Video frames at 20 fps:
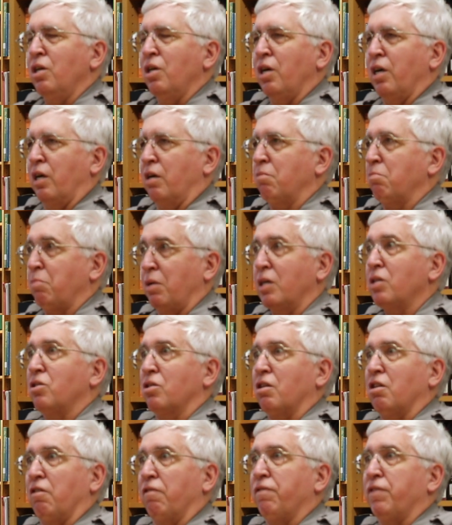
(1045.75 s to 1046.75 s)
and
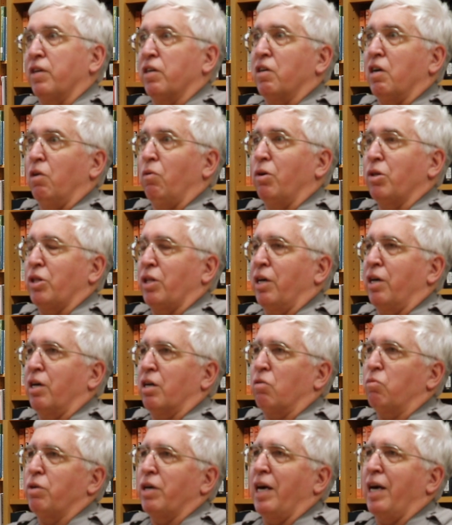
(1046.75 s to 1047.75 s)
basically figure out what the
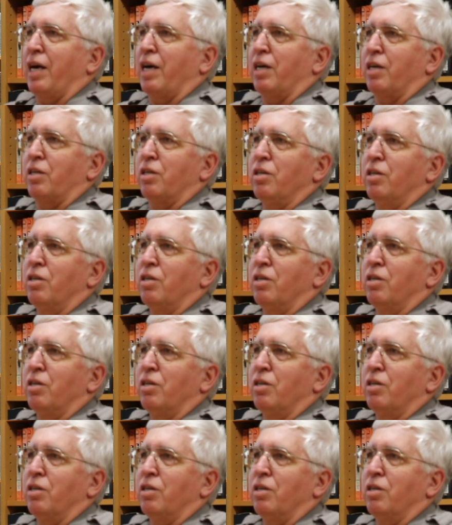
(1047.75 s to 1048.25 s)
heck we had.